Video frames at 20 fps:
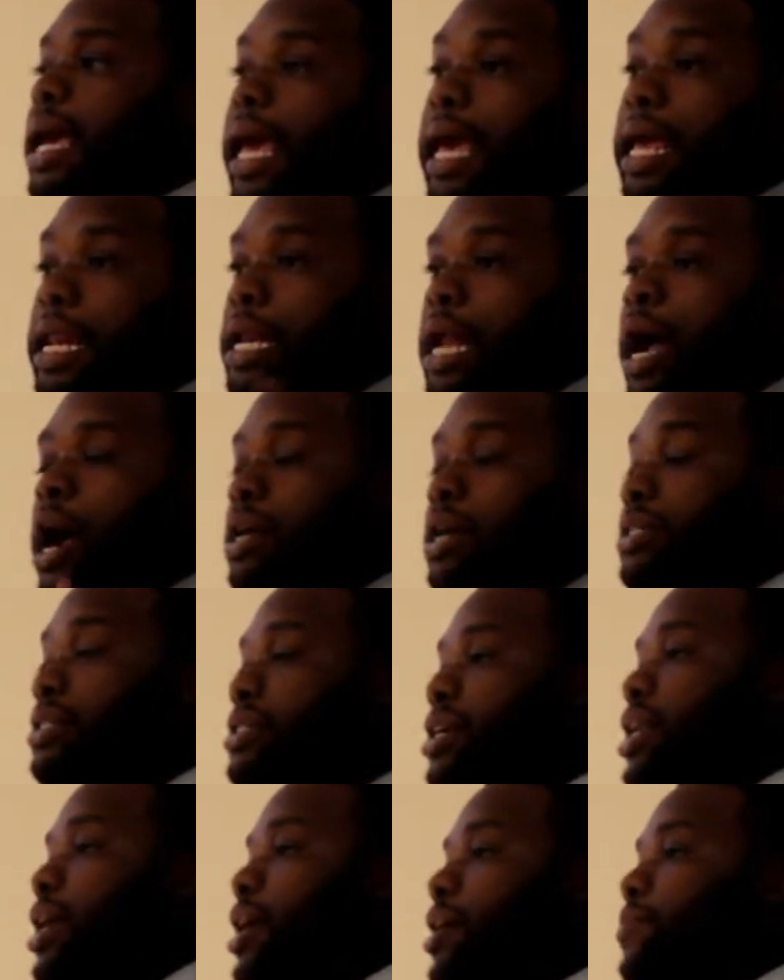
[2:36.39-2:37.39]
And in our
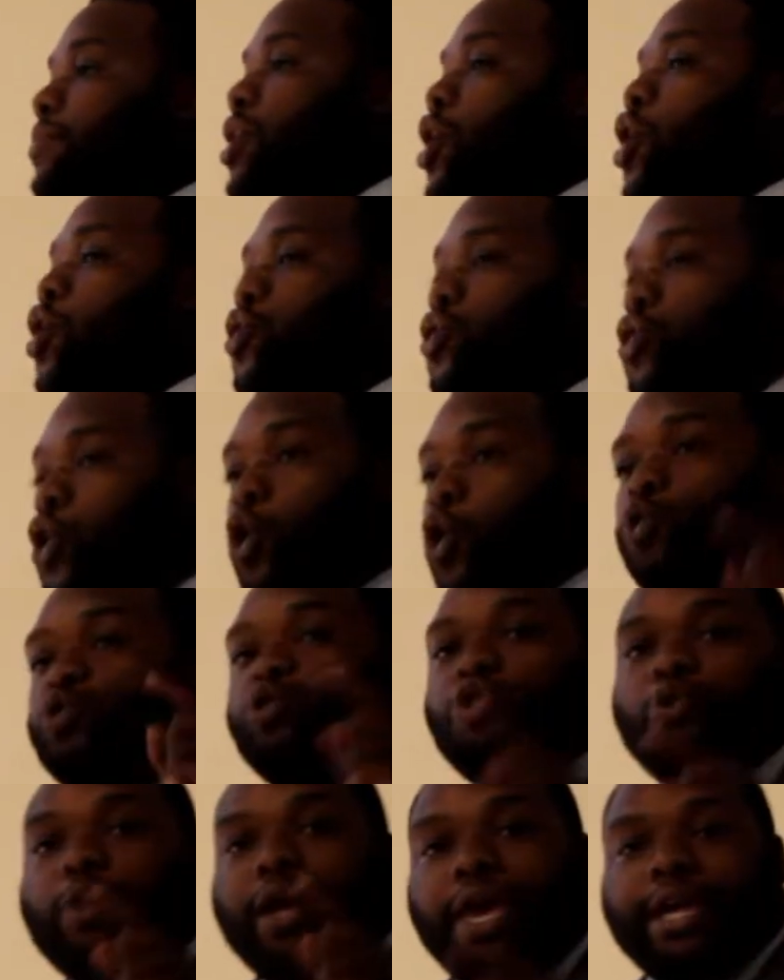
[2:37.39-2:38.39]
city,
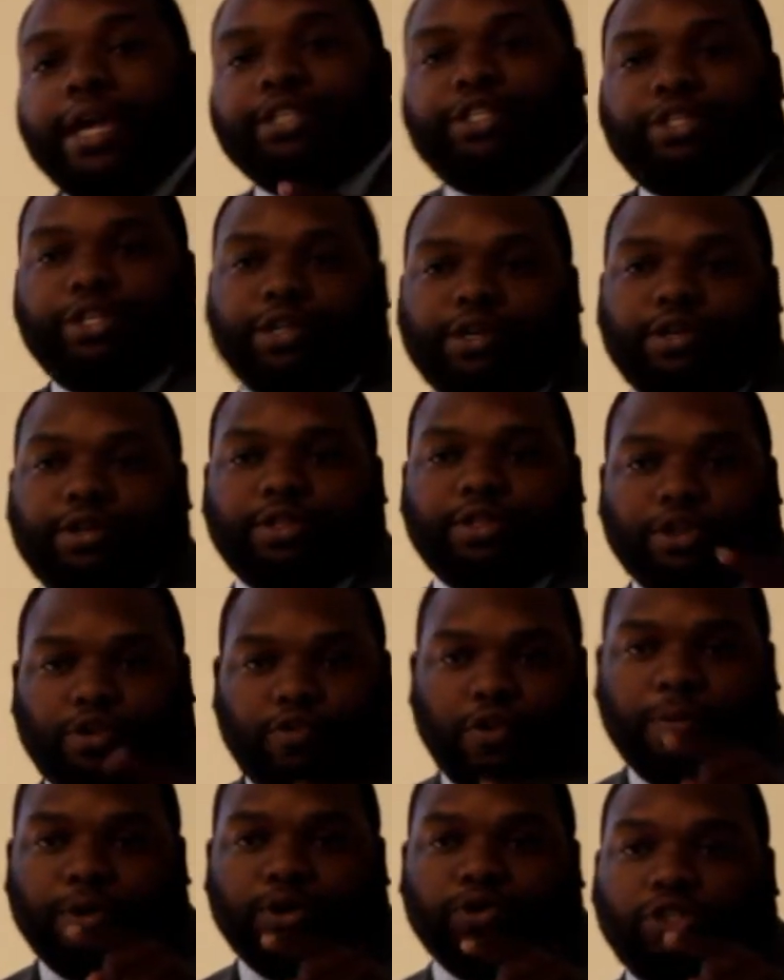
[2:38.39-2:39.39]
those who enter the
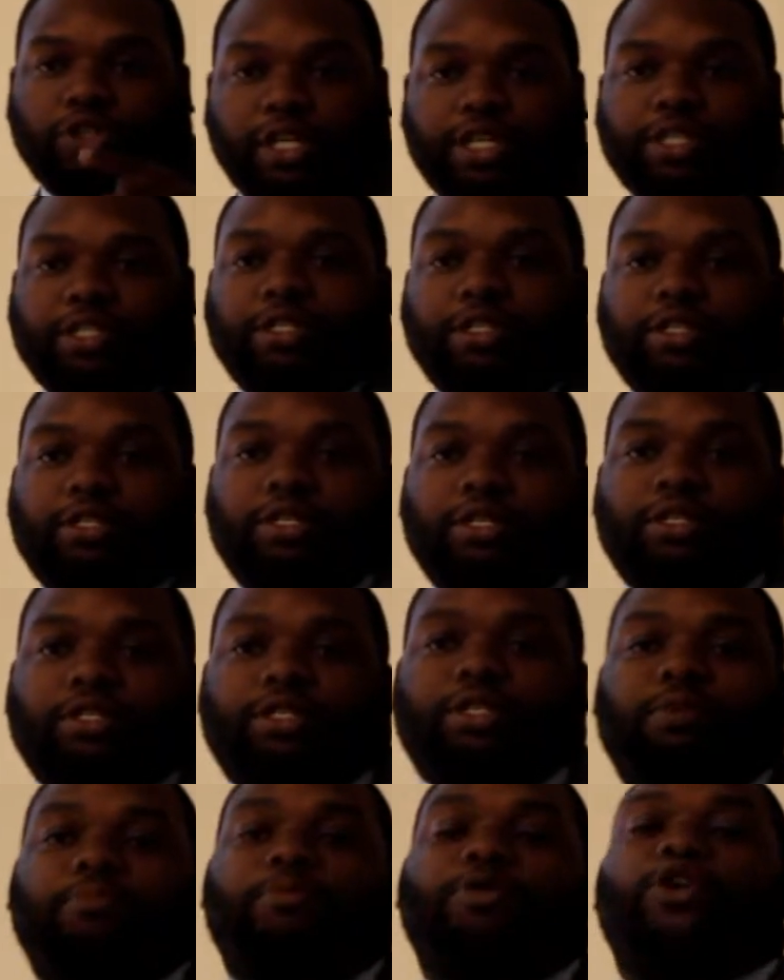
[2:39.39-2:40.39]
criminal justice
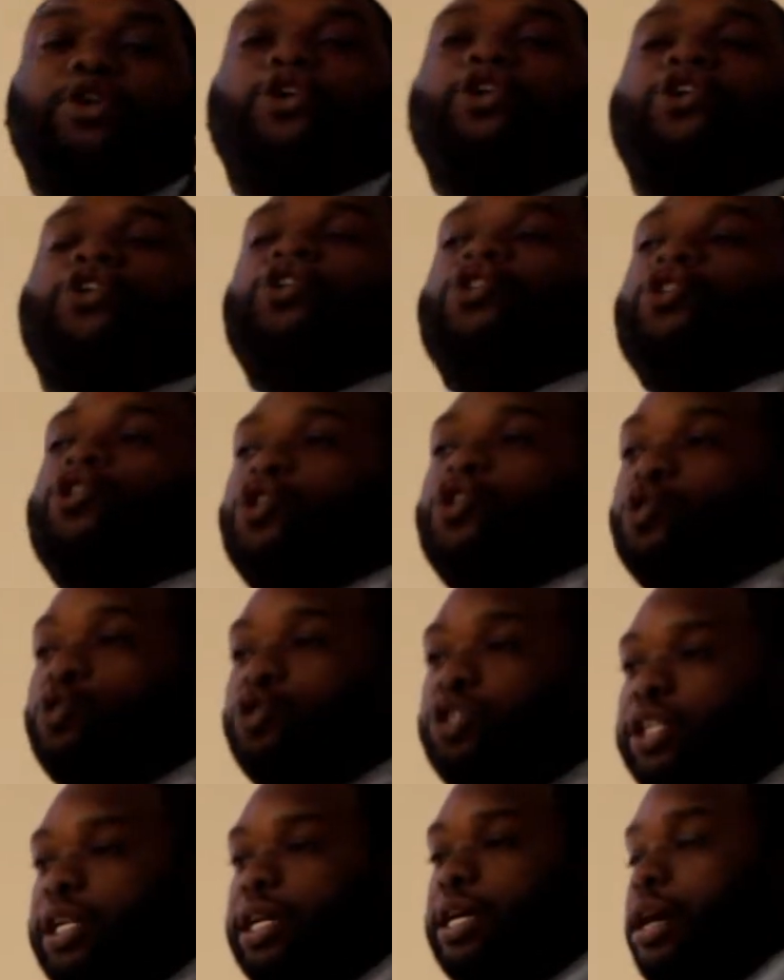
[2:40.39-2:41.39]
system
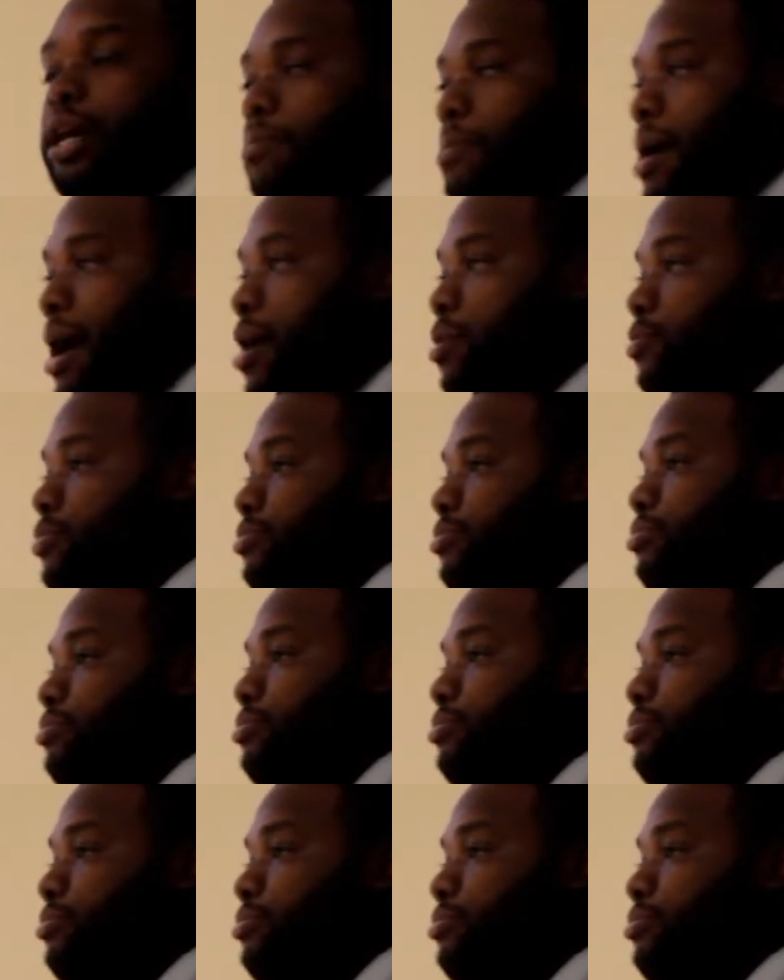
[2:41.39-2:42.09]
usually come out